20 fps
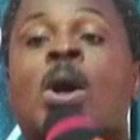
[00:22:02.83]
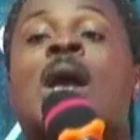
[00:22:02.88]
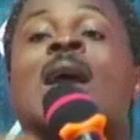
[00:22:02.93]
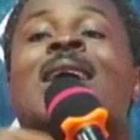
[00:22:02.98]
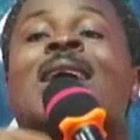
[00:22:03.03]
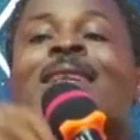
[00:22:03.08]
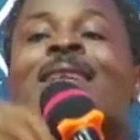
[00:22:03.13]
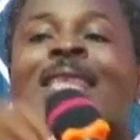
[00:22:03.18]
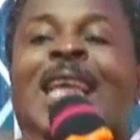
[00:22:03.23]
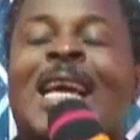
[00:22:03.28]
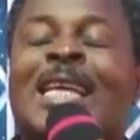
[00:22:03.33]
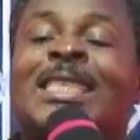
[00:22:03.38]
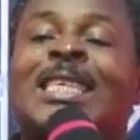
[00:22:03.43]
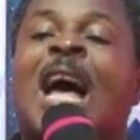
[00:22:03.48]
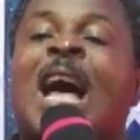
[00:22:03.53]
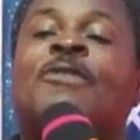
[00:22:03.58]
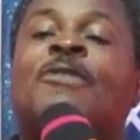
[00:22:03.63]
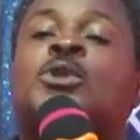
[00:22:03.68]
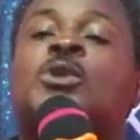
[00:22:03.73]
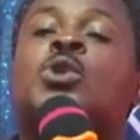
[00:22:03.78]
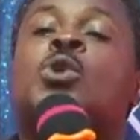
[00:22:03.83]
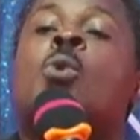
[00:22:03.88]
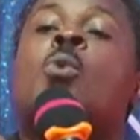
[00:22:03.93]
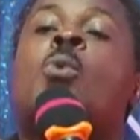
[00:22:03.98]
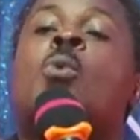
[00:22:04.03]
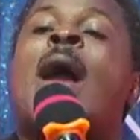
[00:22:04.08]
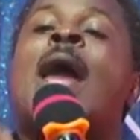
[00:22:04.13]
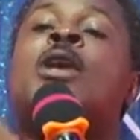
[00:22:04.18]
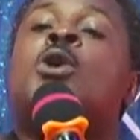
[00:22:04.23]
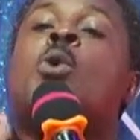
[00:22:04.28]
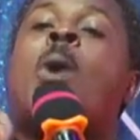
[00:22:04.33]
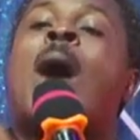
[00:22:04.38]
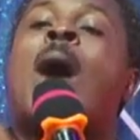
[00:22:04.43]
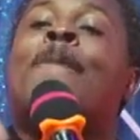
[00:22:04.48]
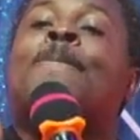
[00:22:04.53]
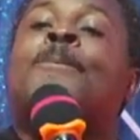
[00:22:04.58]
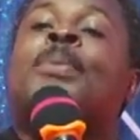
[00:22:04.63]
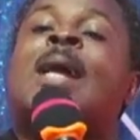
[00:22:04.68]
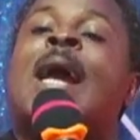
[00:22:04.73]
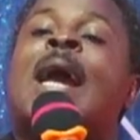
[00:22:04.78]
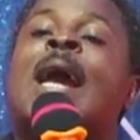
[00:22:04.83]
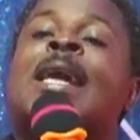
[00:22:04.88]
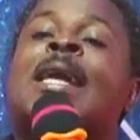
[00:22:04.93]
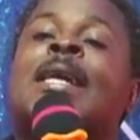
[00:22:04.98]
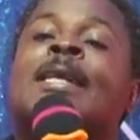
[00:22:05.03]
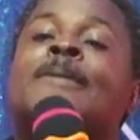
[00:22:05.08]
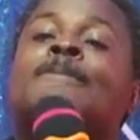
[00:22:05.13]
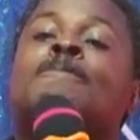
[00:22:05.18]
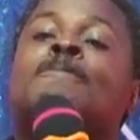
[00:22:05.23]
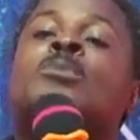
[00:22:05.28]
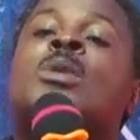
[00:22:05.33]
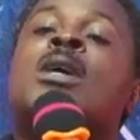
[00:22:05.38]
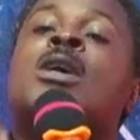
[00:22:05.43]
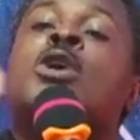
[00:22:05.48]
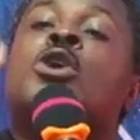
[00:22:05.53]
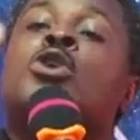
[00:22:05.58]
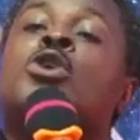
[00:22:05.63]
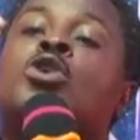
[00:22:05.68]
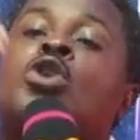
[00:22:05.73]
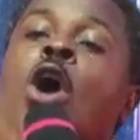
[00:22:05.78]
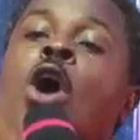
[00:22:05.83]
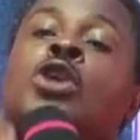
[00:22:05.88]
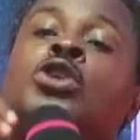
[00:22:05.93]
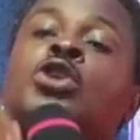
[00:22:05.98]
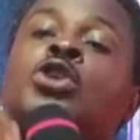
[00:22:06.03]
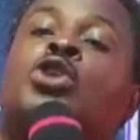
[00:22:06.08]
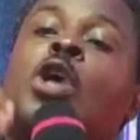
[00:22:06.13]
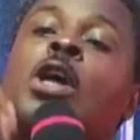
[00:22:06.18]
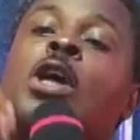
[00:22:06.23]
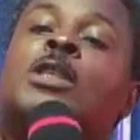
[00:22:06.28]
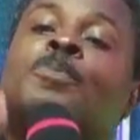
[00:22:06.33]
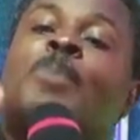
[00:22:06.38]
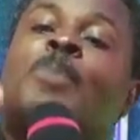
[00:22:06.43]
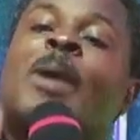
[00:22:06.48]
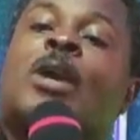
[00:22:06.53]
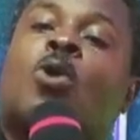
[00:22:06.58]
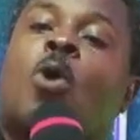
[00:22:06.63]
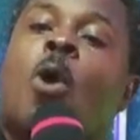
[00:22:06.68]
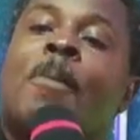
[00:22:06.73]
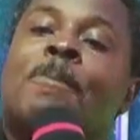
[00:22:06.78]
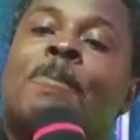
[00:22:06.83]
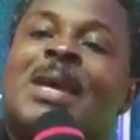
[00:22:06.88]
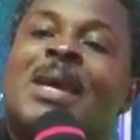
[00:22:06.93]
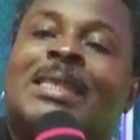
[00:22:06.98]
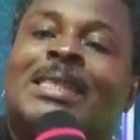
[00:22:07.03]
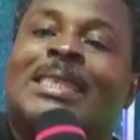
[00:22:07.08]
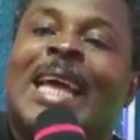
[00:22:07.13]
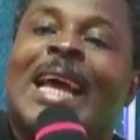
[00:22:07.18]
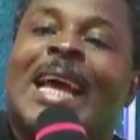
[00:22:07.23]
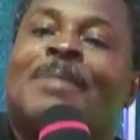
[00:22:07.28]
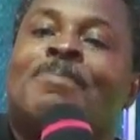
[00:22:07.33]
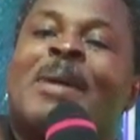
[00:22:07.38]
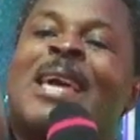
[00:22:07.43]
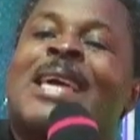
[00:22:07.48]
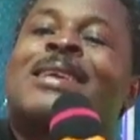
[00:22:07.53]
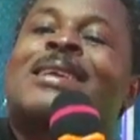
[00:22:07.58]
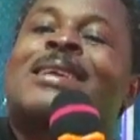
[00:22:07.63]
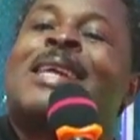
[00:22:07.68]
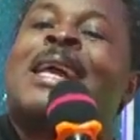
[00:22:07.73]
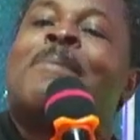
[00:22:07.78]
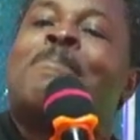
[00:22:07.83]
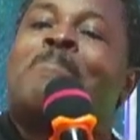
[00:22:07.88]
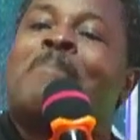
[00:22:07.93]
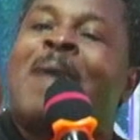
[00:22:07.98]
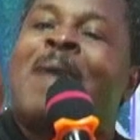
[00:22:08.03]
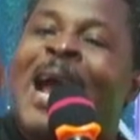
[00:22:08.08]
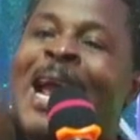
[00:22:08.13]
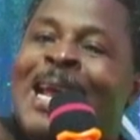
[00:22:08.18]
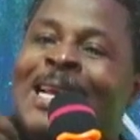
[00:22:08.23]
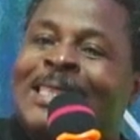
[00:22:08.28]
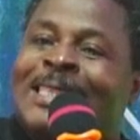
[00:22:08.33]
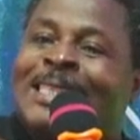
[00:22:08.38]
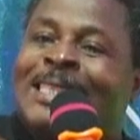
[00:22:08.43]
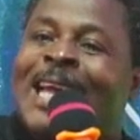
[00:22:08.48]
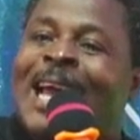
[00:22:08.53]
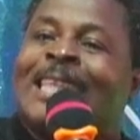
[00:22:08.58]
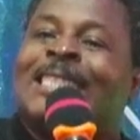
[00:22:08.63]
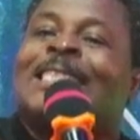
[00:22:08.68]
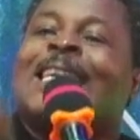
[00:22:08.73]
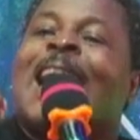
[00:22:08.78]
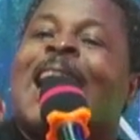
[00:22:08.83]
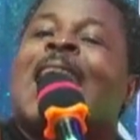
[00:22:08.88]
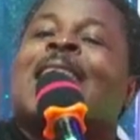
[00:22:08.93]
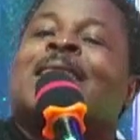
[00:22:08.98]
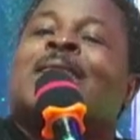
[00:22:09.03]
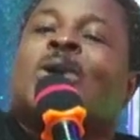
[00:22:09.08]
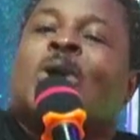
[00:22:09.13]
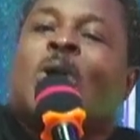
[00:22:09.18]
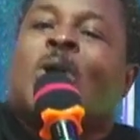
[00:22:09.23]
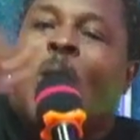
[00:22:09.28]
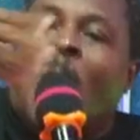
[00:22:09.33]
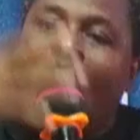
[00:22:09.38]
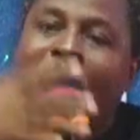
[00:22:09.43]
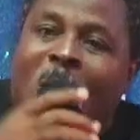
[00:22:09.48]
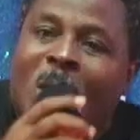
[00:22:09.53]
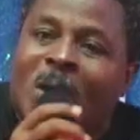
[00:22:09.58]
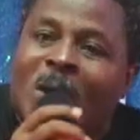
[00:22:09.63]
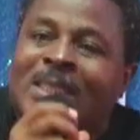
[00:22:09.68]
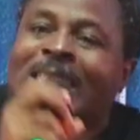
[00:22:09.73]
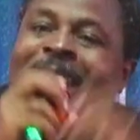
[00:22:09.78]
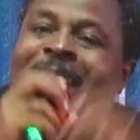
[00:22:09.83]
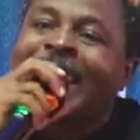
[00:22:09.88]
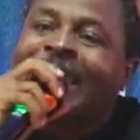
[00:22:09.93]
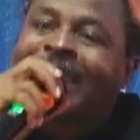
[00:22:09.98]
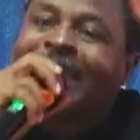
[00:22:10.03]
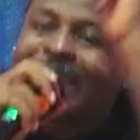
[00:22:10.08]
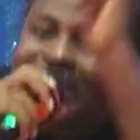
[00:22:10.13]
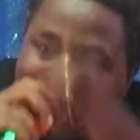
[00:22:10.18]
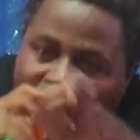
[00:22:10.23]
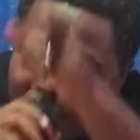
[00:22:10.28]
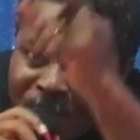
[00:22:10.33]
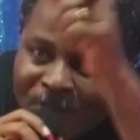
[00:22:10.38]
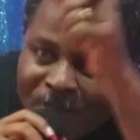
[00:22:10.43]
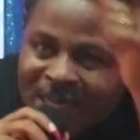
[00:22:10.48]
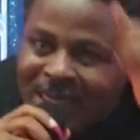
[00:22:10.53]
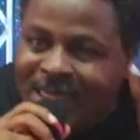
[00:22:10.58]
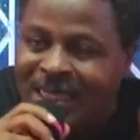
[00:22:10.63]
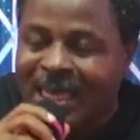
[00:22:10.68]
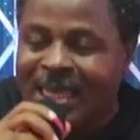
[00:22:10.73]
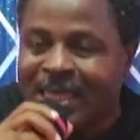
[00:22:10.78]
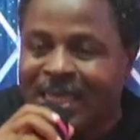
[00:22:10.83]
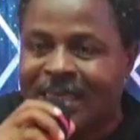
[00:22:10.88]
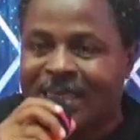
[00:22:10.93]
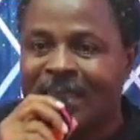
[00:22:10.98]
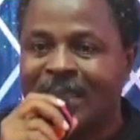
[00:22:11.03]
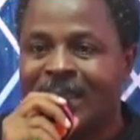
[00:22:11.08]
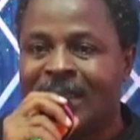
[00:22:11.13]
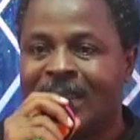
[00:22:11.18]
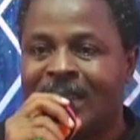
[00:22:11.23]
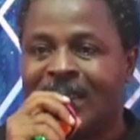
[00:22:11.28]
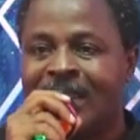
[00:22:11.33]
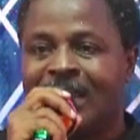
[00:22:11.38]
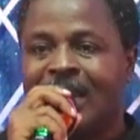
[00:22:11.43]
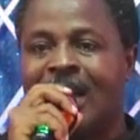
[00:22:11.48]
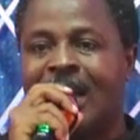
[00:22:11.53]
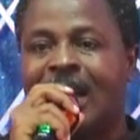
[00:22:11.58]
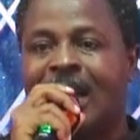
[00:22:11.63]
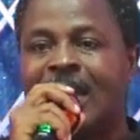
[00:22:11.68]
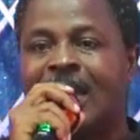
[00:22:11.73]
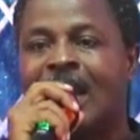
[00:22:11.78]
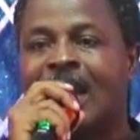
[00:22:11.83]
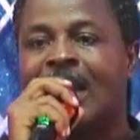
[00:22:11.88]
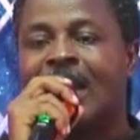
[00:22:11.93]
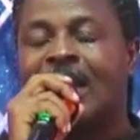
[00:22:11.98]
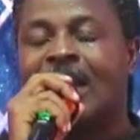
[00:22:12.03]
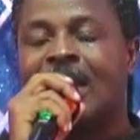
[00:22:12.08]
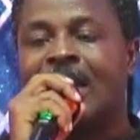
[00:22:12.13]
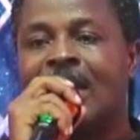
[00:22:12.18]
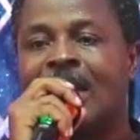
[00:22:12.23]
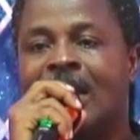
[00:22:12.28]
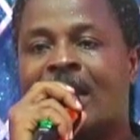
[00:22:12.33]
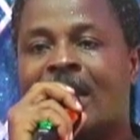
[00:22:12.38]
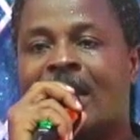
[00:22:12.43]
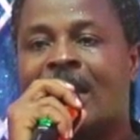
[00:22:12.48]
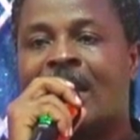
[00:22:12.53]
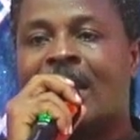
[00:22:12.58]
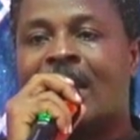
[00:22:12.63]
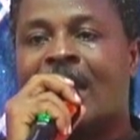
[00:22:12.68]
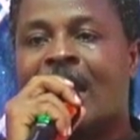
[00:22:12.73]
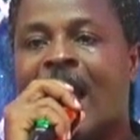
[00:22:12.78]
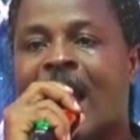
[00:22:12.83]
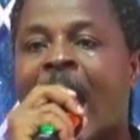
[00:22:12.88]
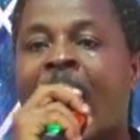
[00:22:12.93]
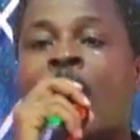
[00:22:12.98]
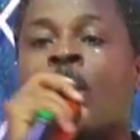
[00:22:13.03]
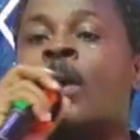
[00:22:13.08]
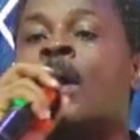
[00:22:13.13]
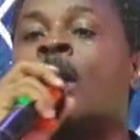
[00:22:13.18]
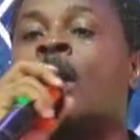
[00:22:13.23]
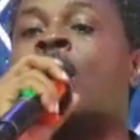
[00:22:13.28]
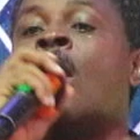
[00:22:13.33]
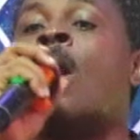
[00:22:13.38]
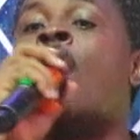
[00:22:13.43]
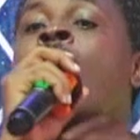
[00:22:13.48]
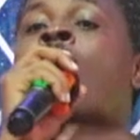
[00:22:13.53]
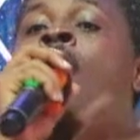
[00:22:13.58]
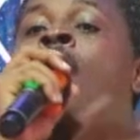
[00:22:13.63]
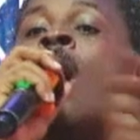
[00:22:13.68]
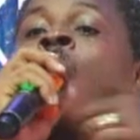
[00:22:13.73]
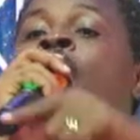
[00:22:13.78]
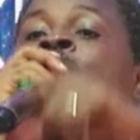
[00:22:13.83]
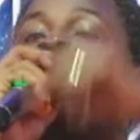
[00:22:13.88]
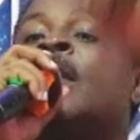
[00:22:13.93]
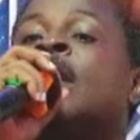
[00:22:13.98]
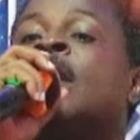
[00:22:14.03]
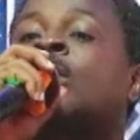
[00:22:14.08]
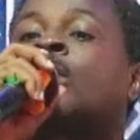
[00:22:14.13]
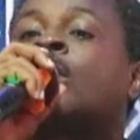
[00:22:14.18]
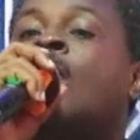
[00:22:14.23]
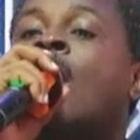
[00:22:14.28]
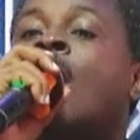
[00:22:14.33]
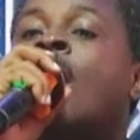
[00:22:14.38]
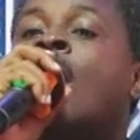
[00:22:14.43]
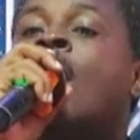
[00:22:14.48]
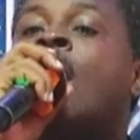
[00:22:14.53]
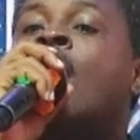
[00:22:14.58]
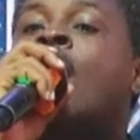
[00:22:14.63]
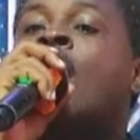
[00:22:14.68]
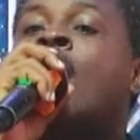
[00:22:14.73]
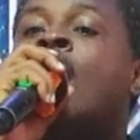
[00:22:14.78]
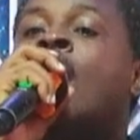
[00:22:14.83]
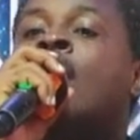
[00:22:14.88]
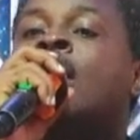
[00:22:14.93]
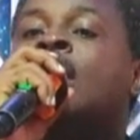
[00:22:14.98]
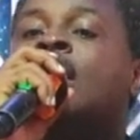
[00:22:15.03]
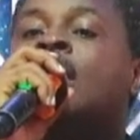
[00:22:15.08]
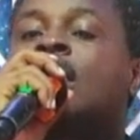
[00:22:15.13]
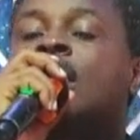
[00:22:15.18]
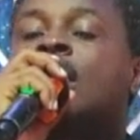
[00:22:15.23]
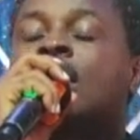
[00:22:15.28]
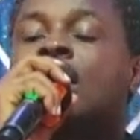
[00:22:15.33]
this afternoon, when you are praying, don't just be committed, be reminded that God is committed. I I will overturn it.